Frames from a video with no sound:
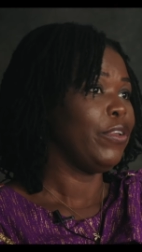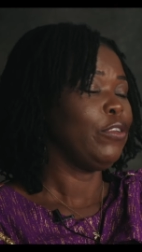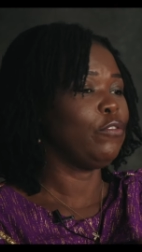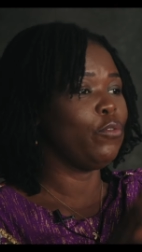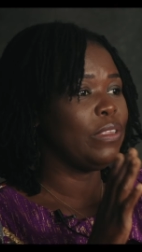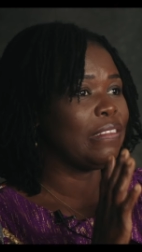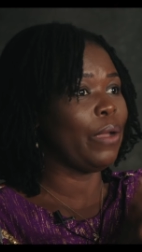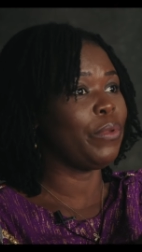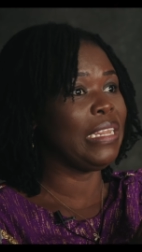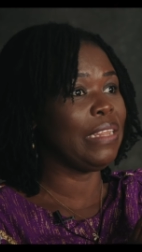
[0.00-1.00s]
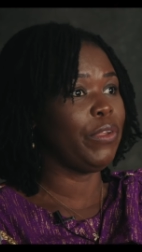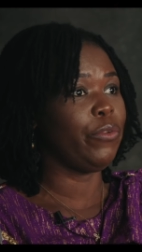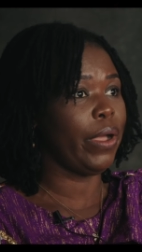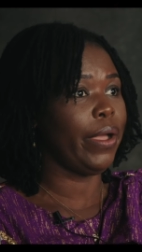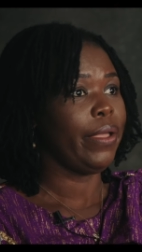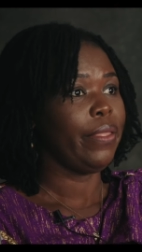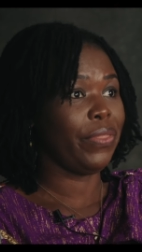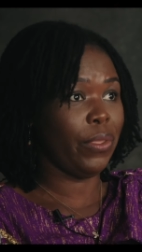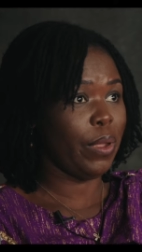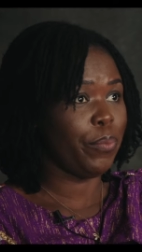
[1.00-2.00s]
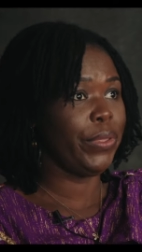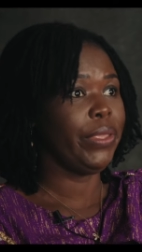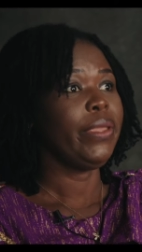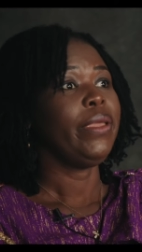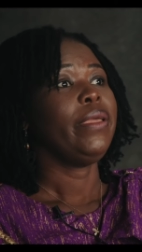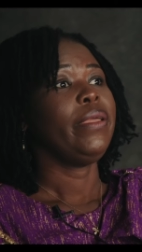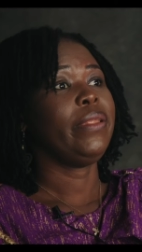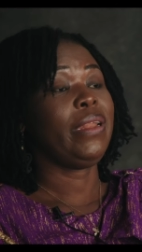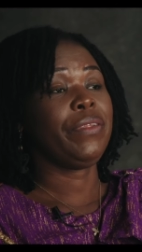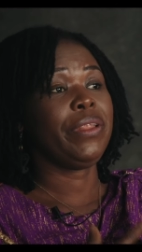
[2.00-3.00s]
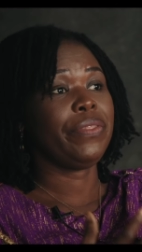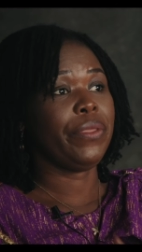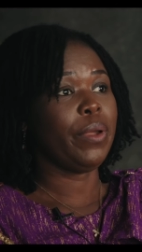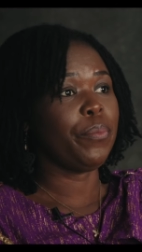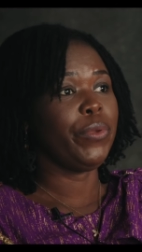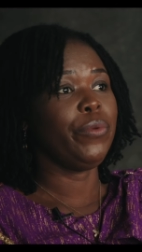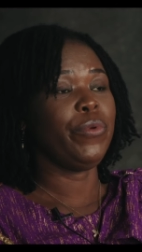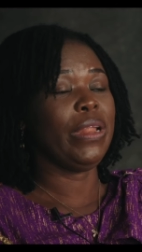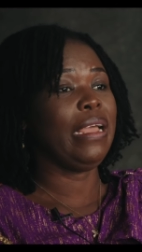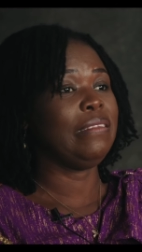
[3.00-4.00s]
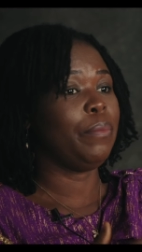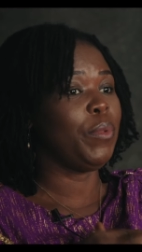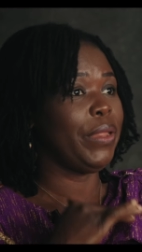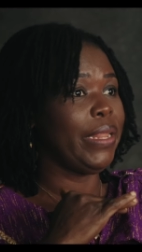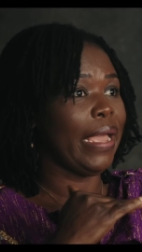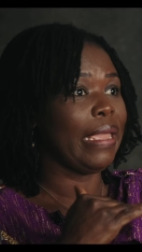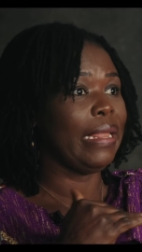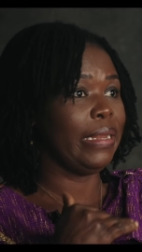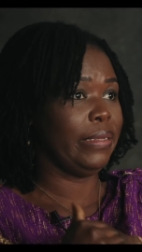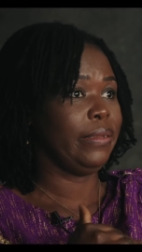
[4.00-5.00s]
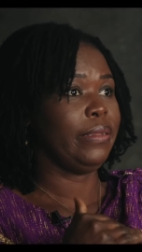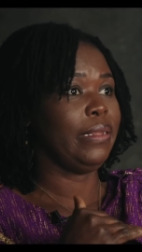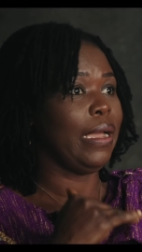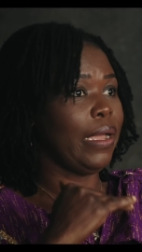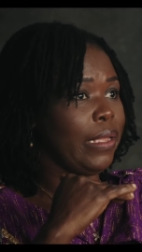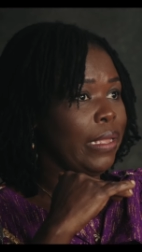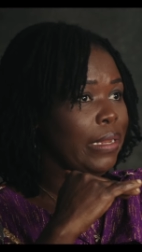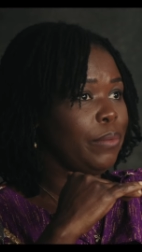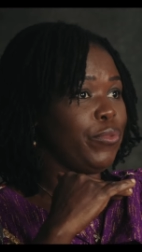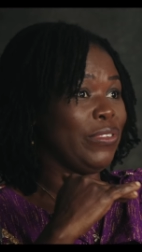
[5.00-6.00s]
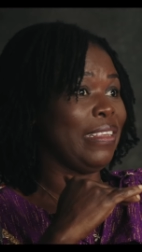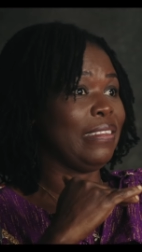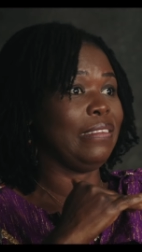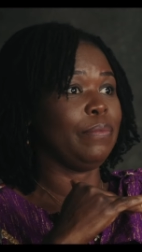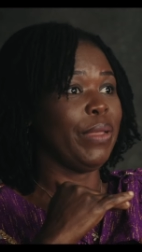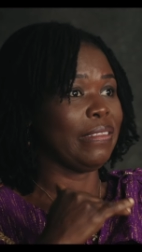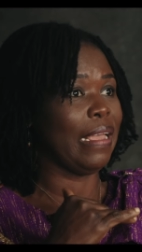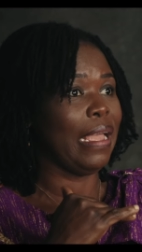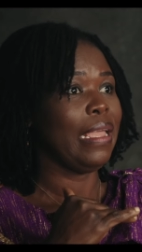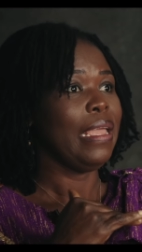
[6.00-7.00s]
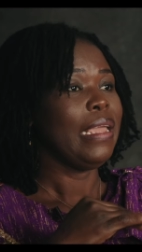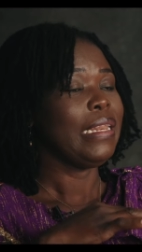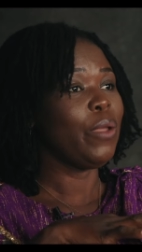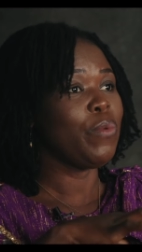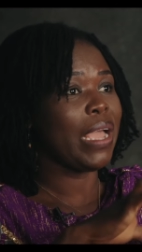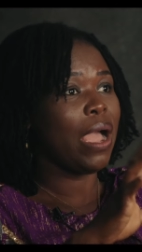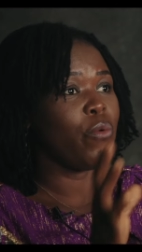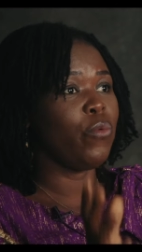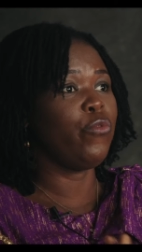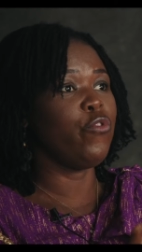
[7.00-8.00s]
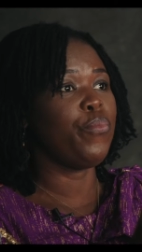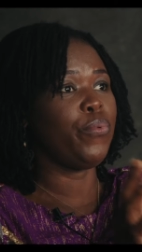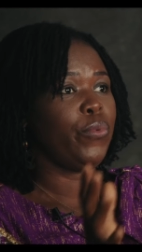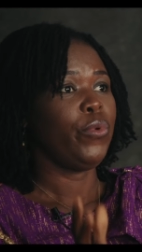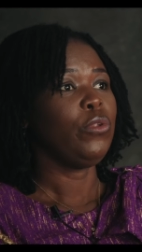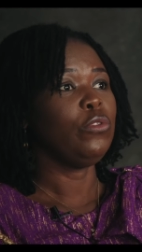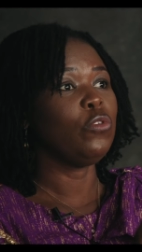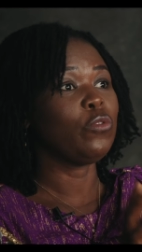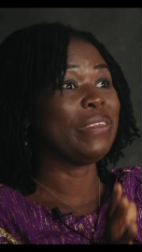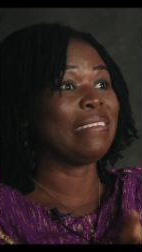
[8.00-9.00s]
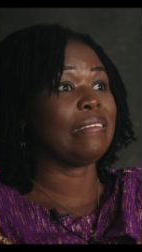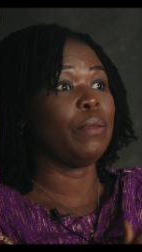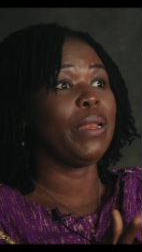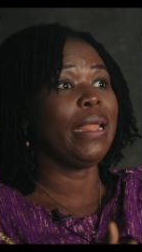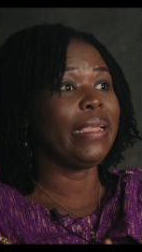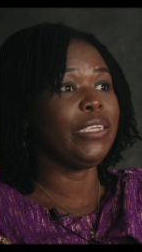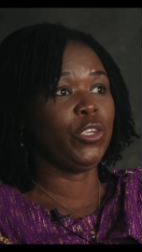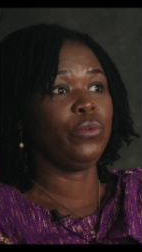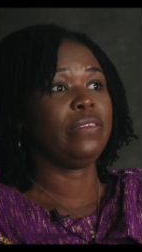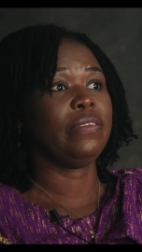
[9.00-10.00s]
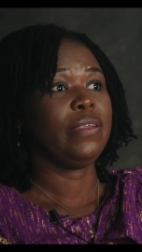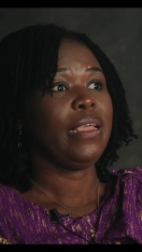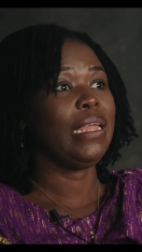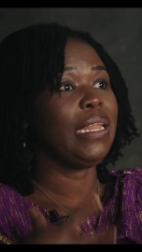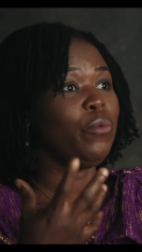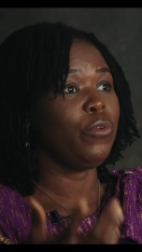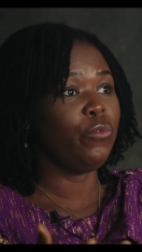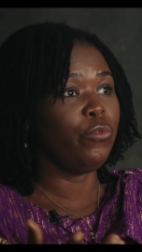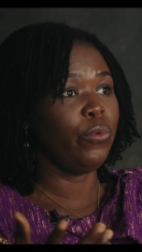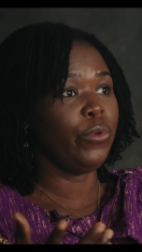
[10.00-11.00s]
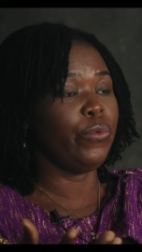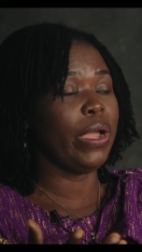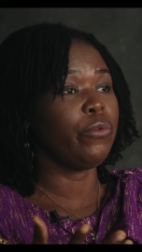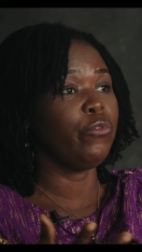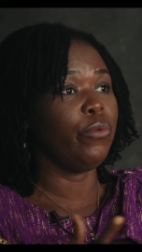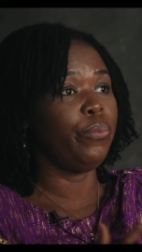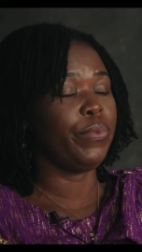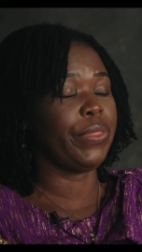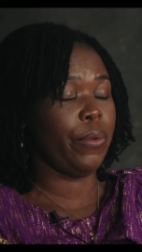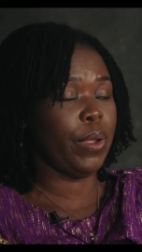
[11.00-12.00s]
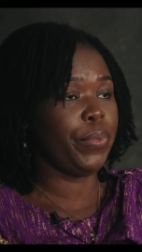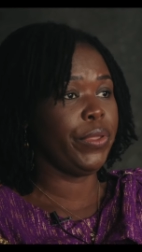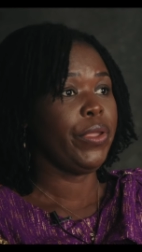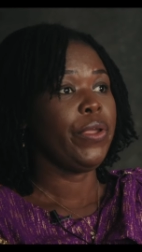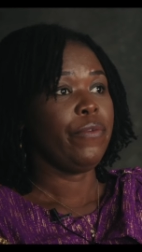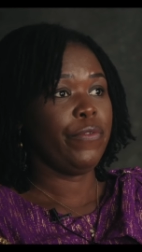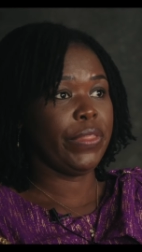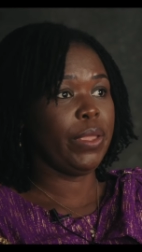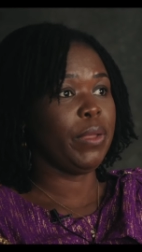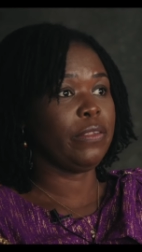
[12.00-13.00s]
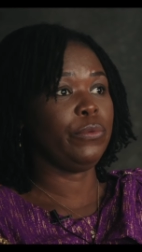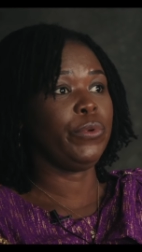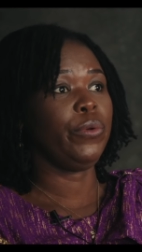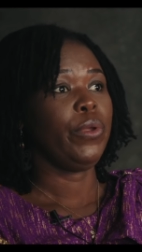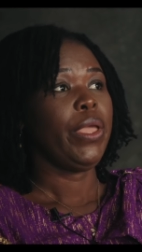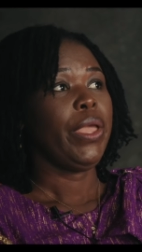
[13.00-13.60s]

So we start with individual therapy. And after the therapy, we realize that maybe they are healing, their healing process is better. Then we can group those with similar issues and then we, we ran group therapy for them as well.